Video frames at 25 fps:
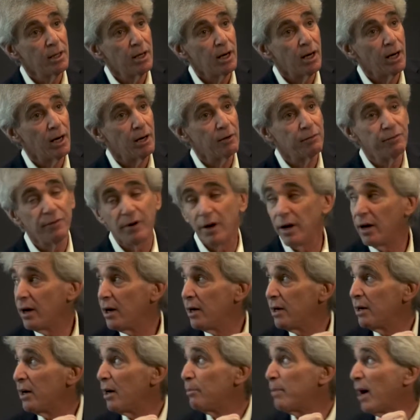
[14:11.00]
of
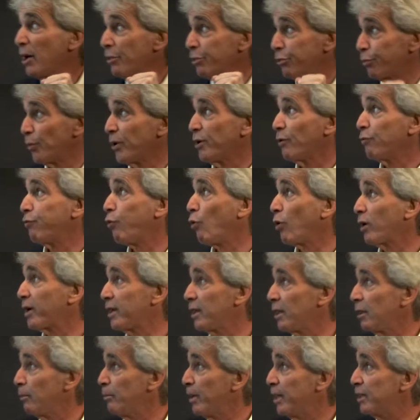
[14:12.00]
about 3 or 4
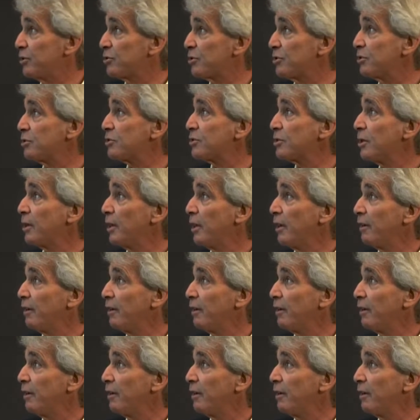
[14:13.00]
kilobases.